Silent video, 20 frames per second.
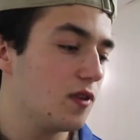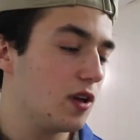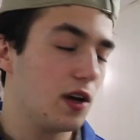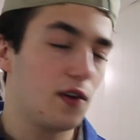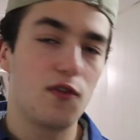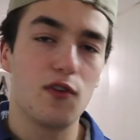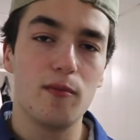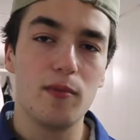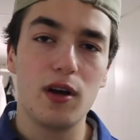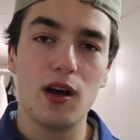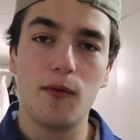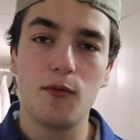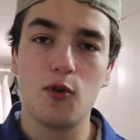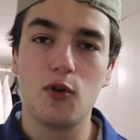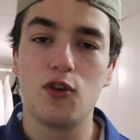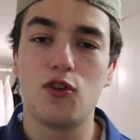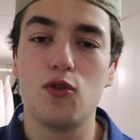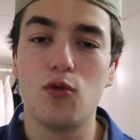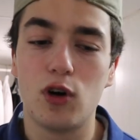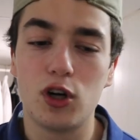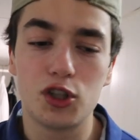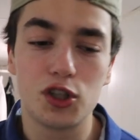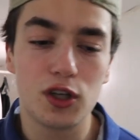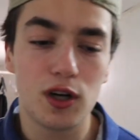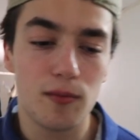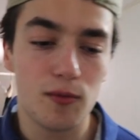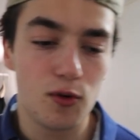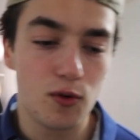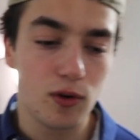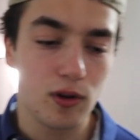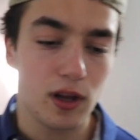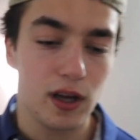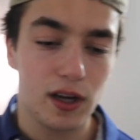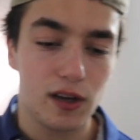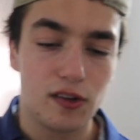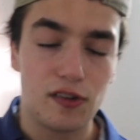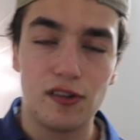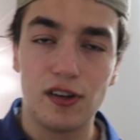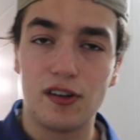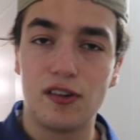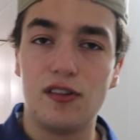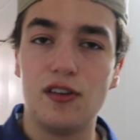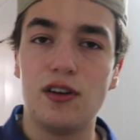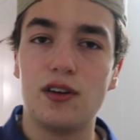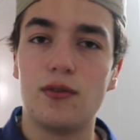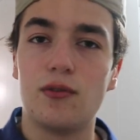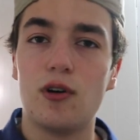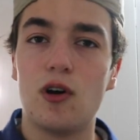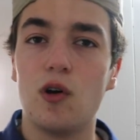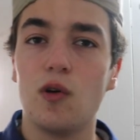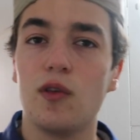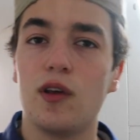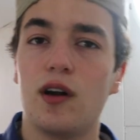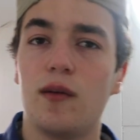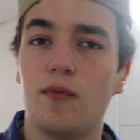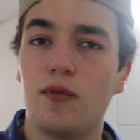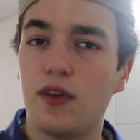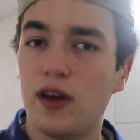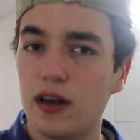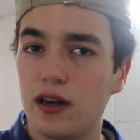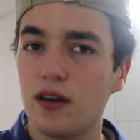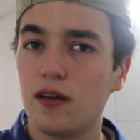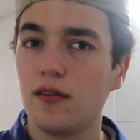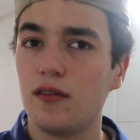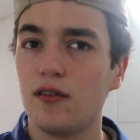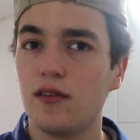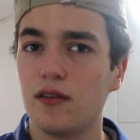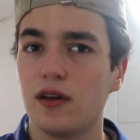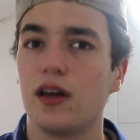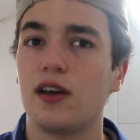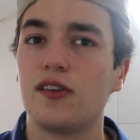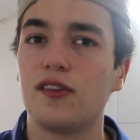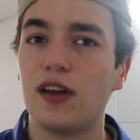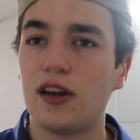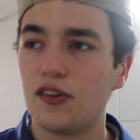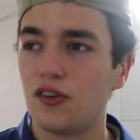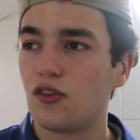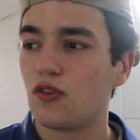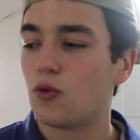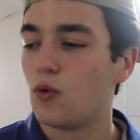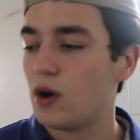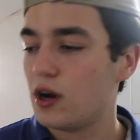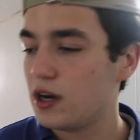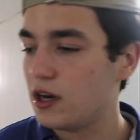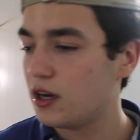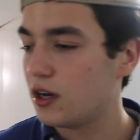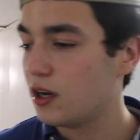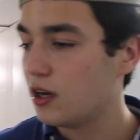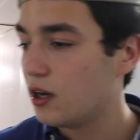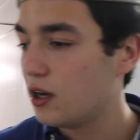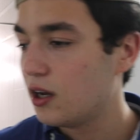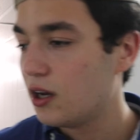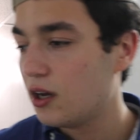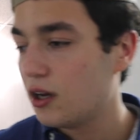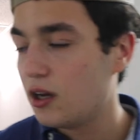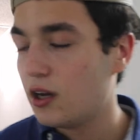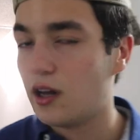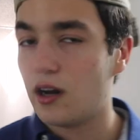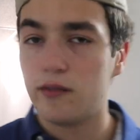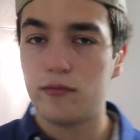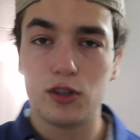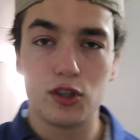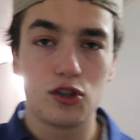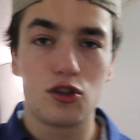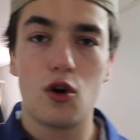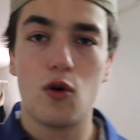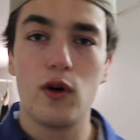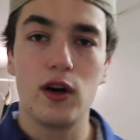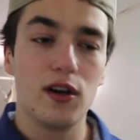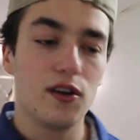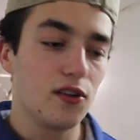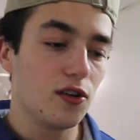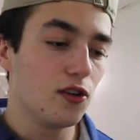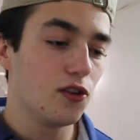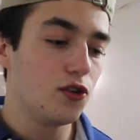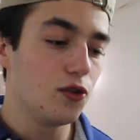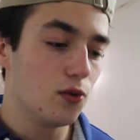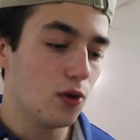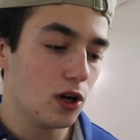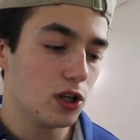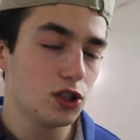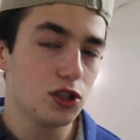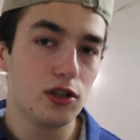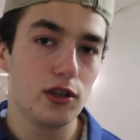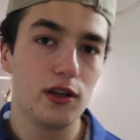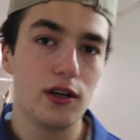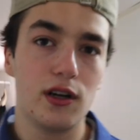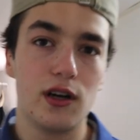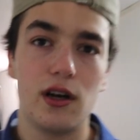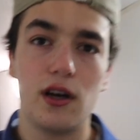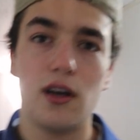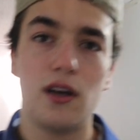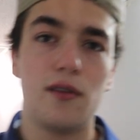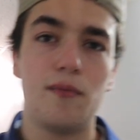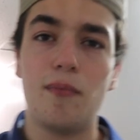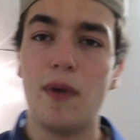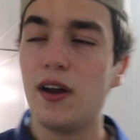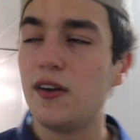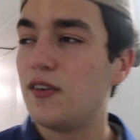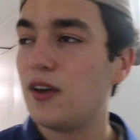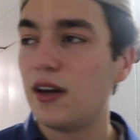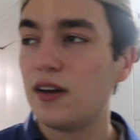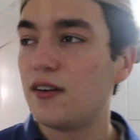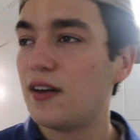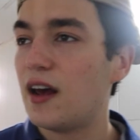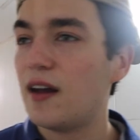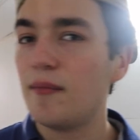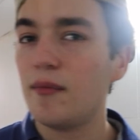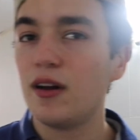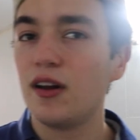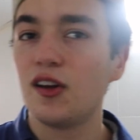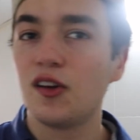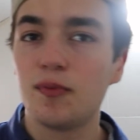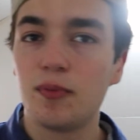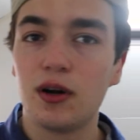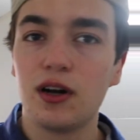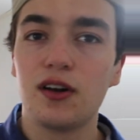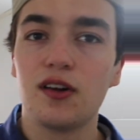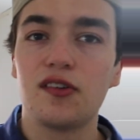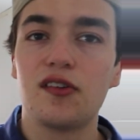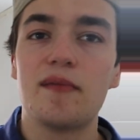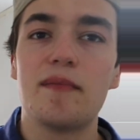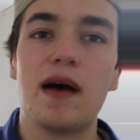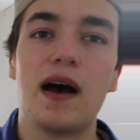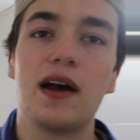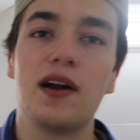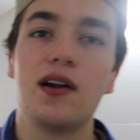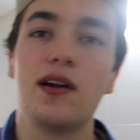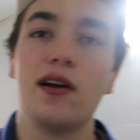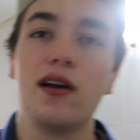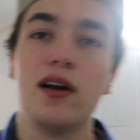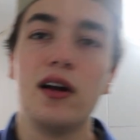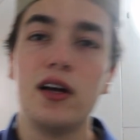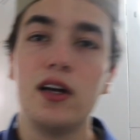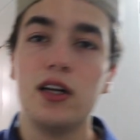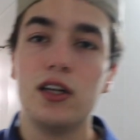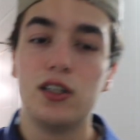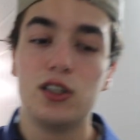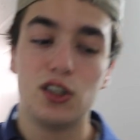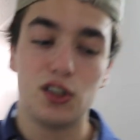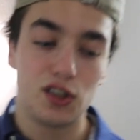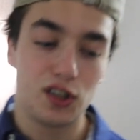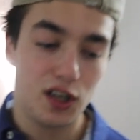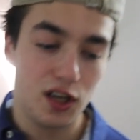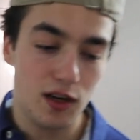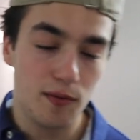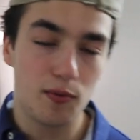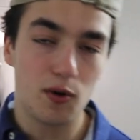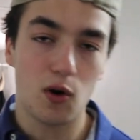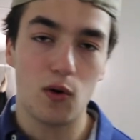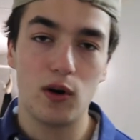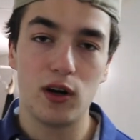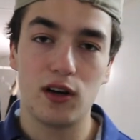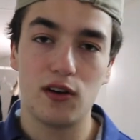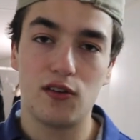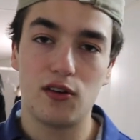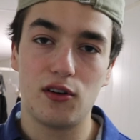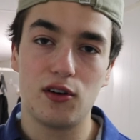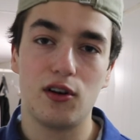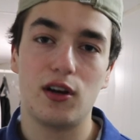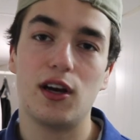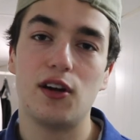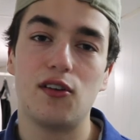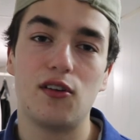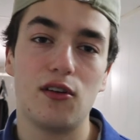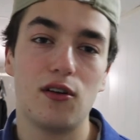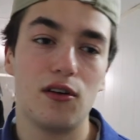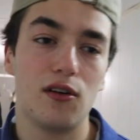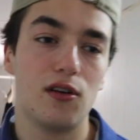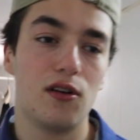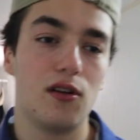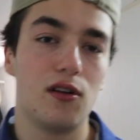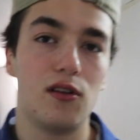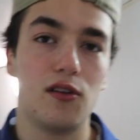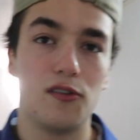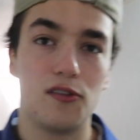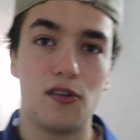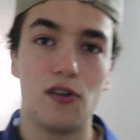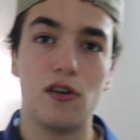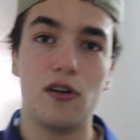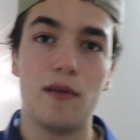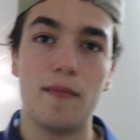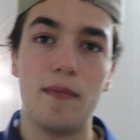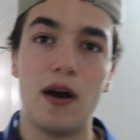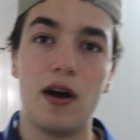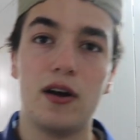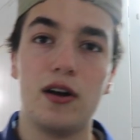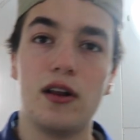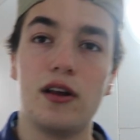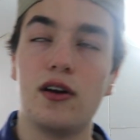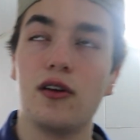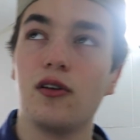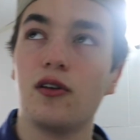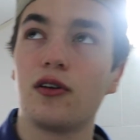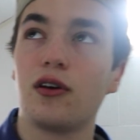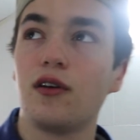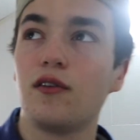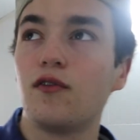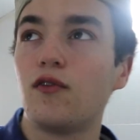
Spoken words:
Like for me, I'm doing 200, I'm doing like 60 in a row, then I'm taking like sets of 20, and I'm just going until 200. It might take 10 minutes, but it doesn't matter. Just keep going until you get to the certain amount that you're looking